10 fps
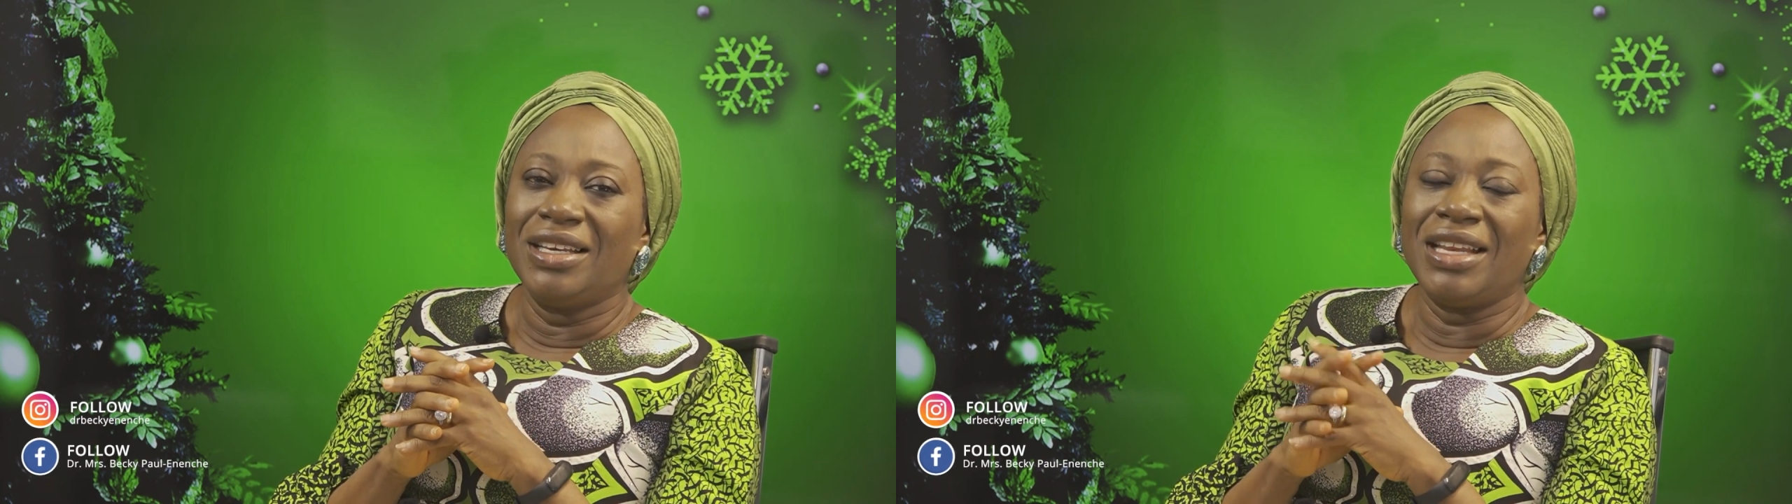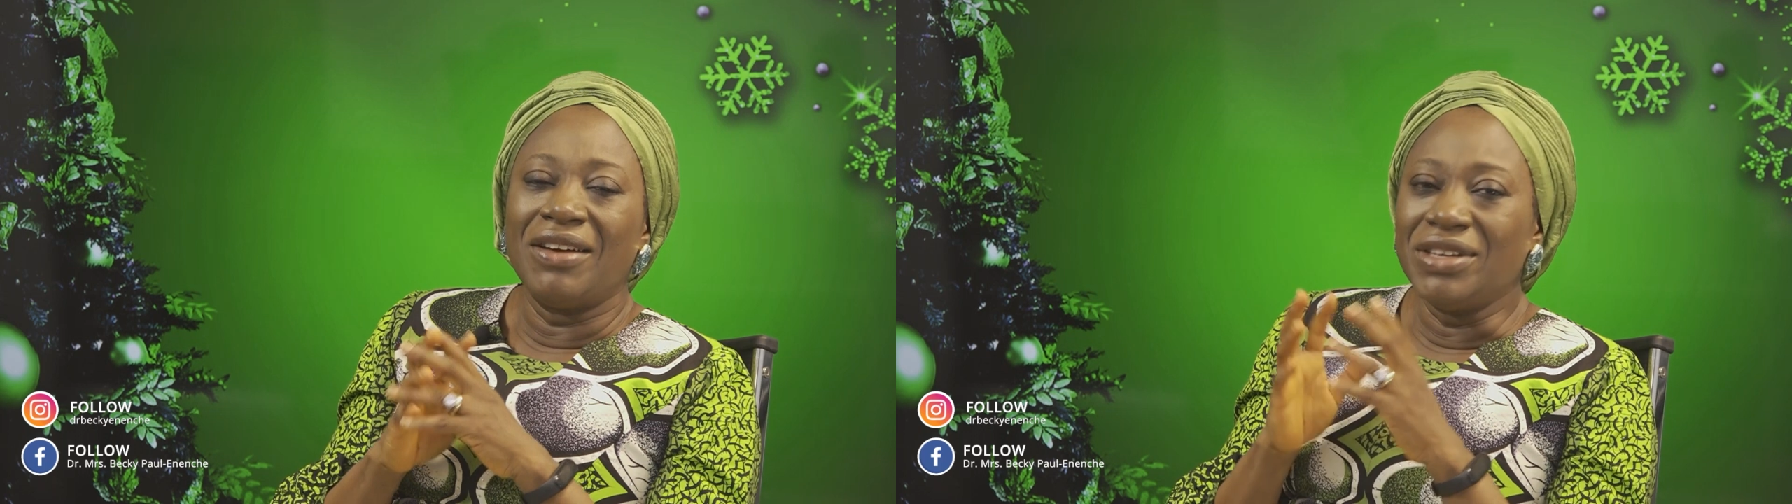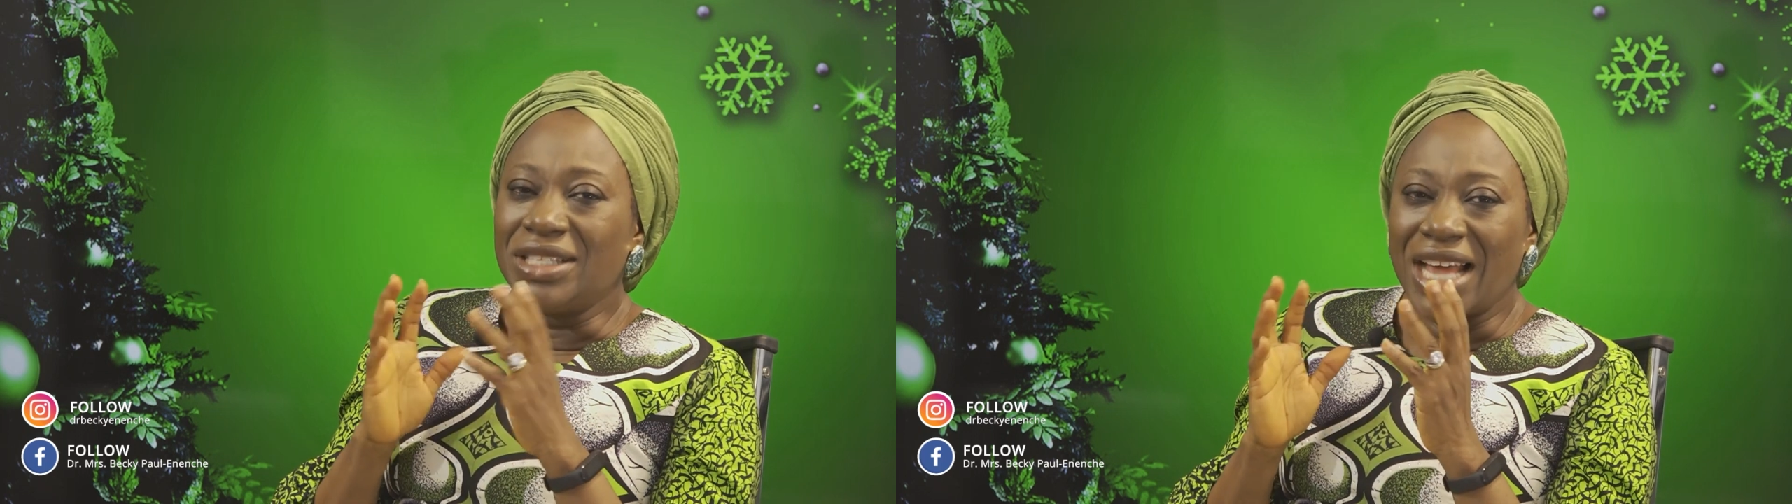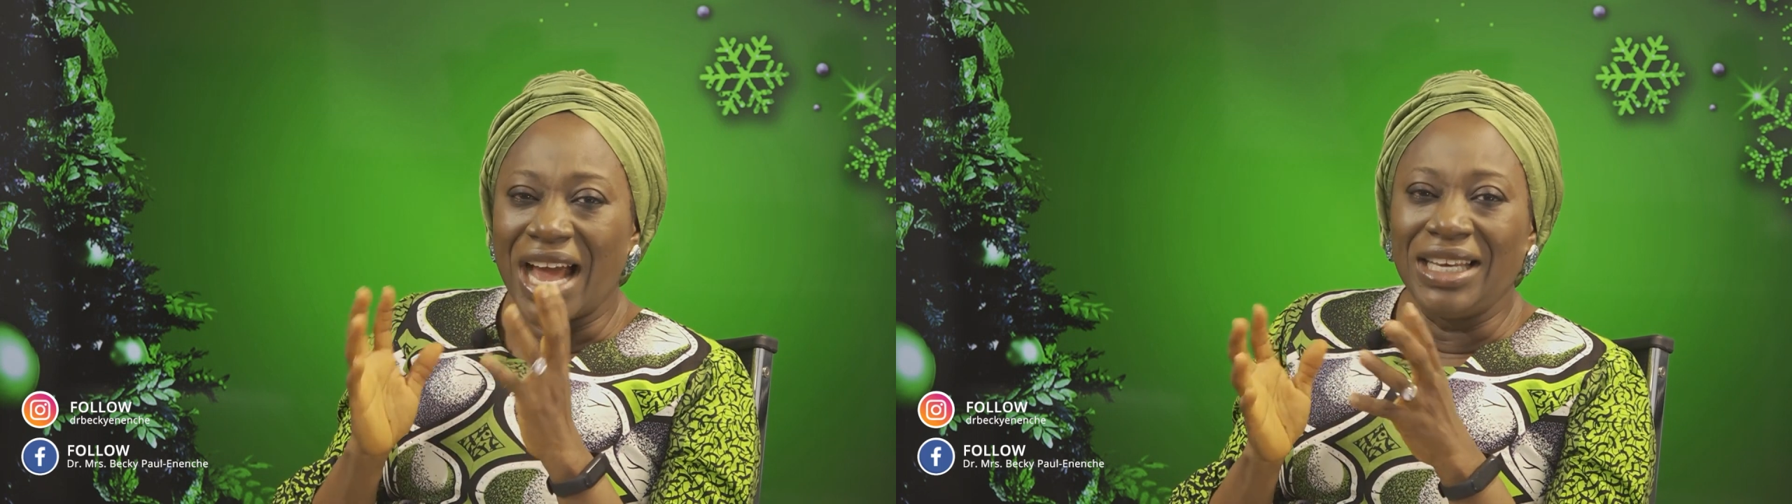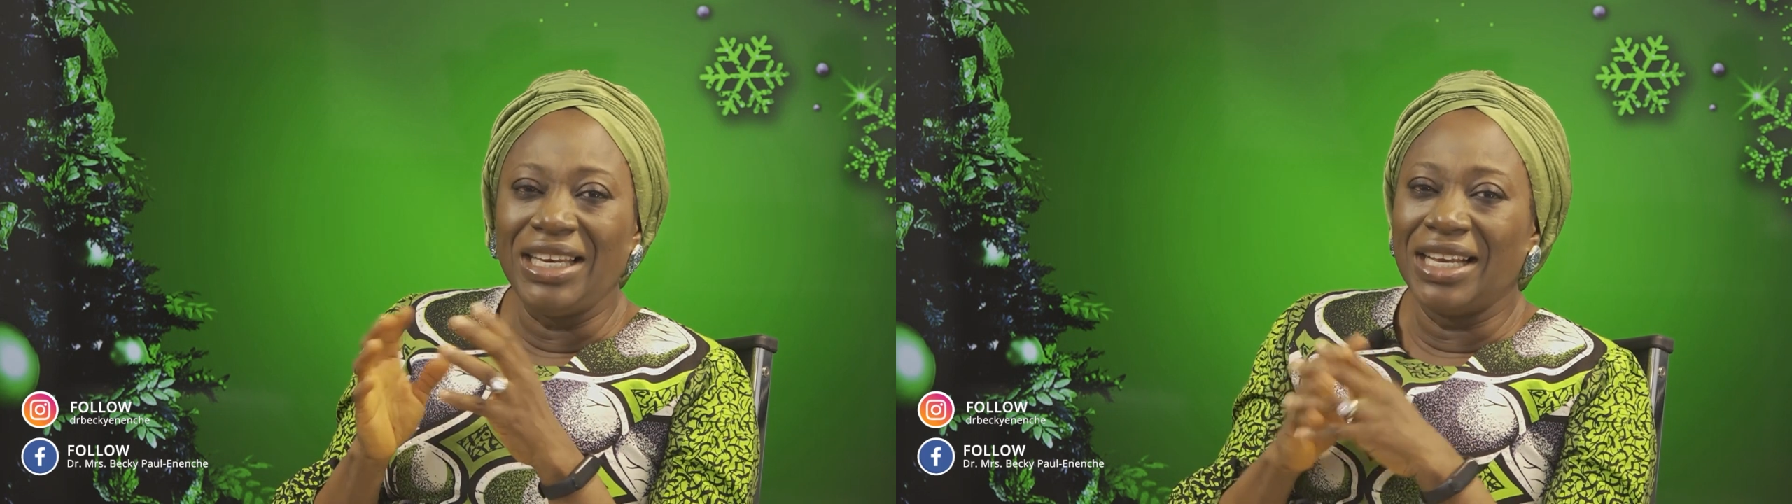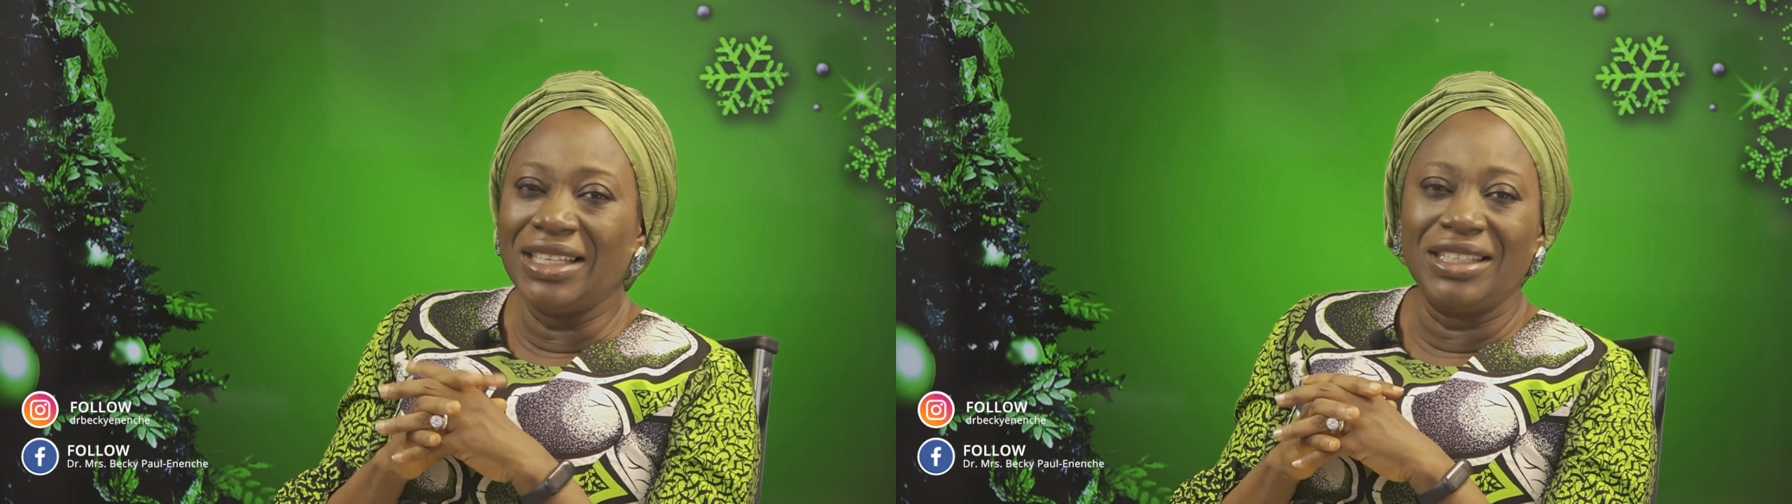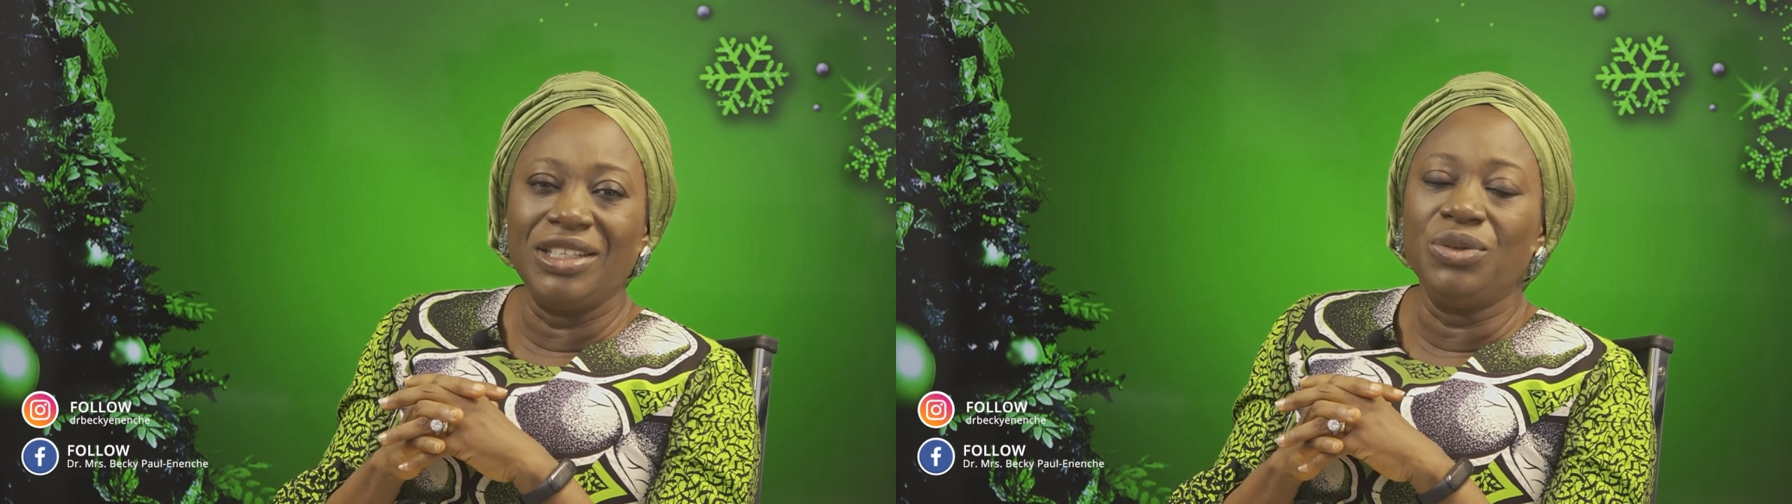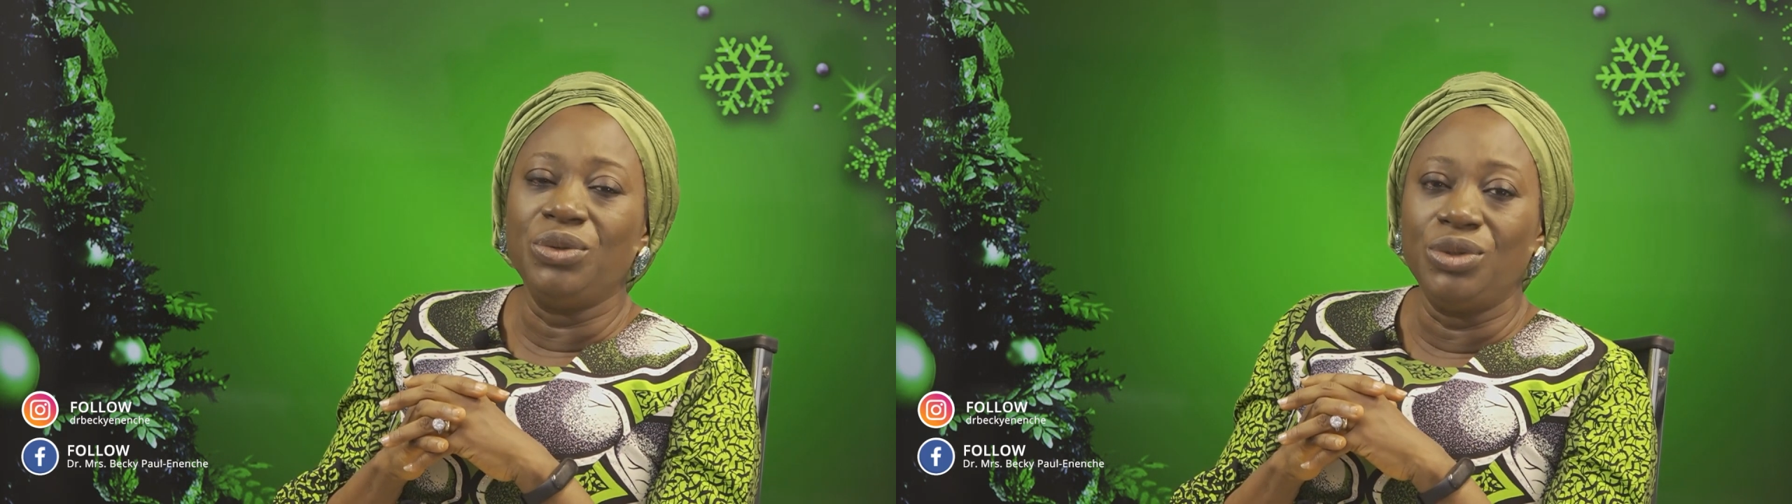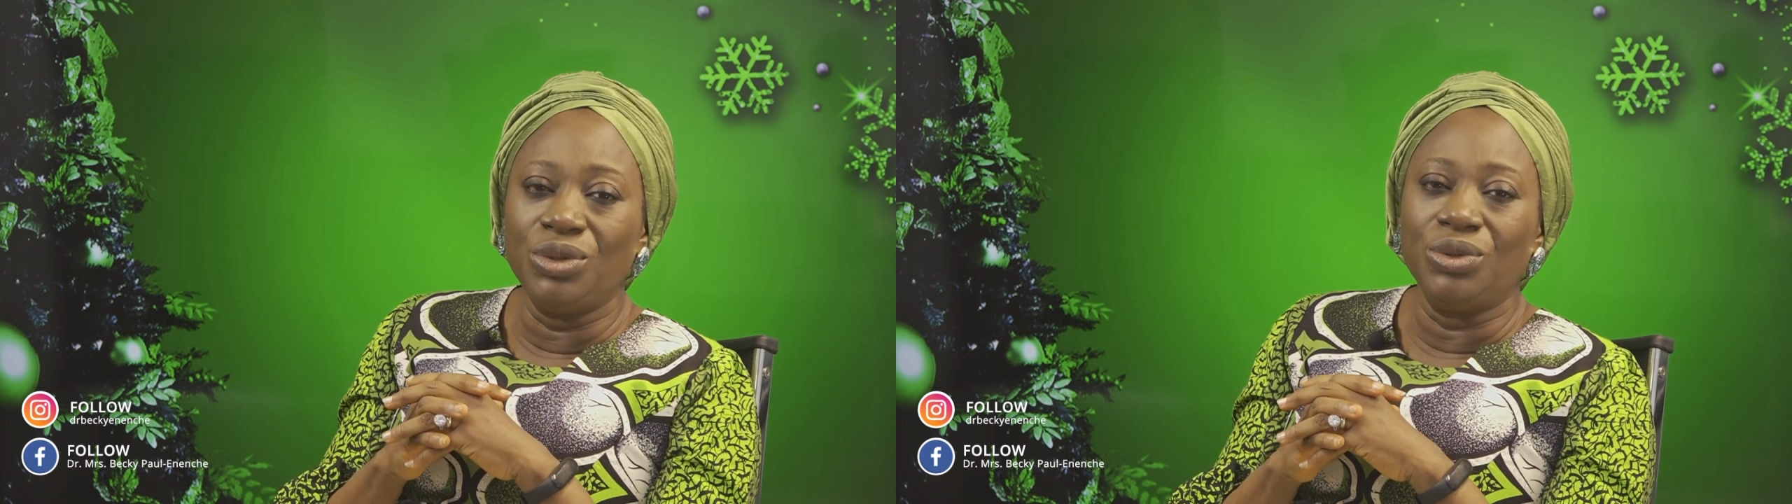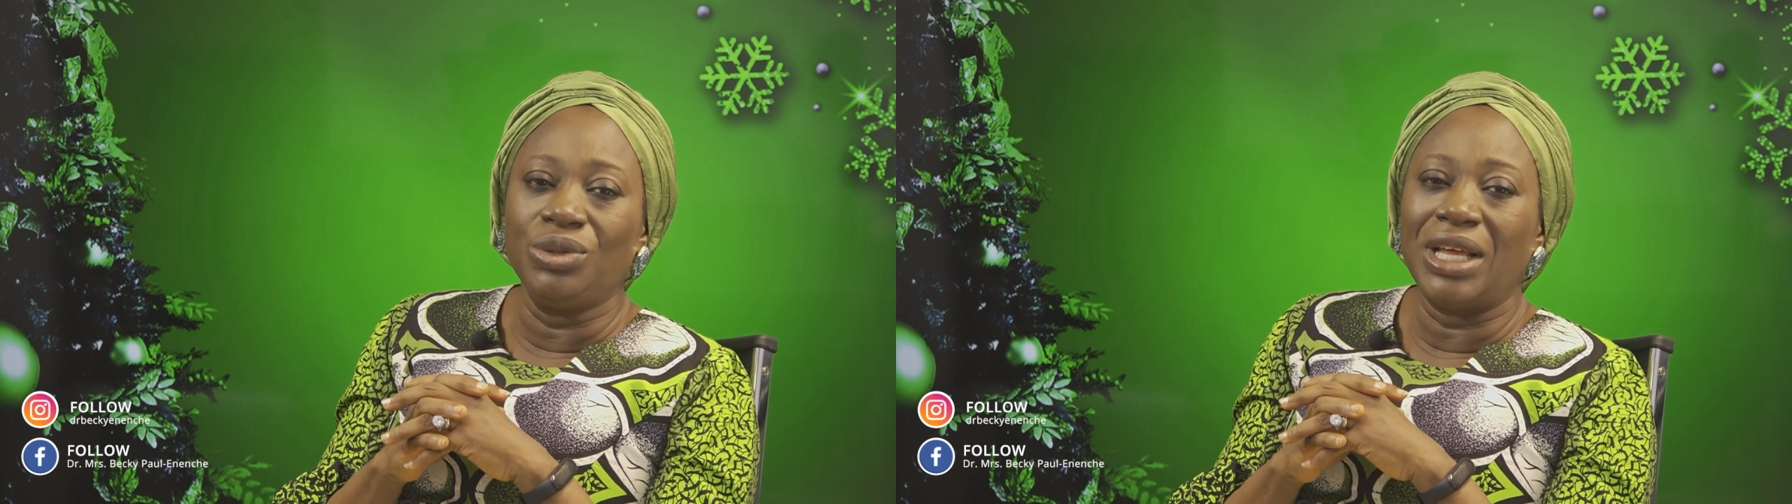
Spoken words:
there is hardly anything you do